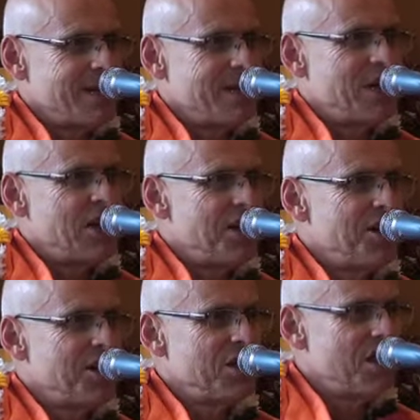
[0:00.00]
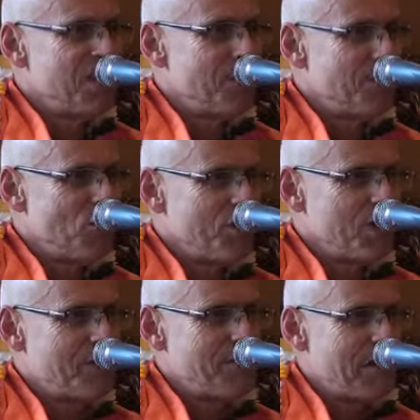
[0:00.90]
in London in the
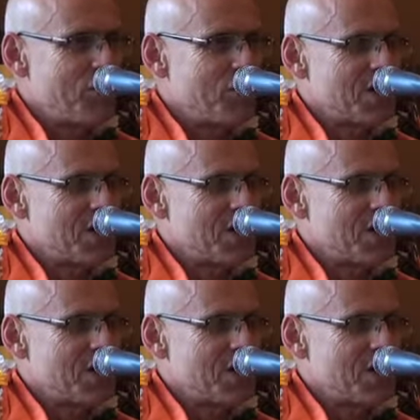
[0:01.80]
morning, people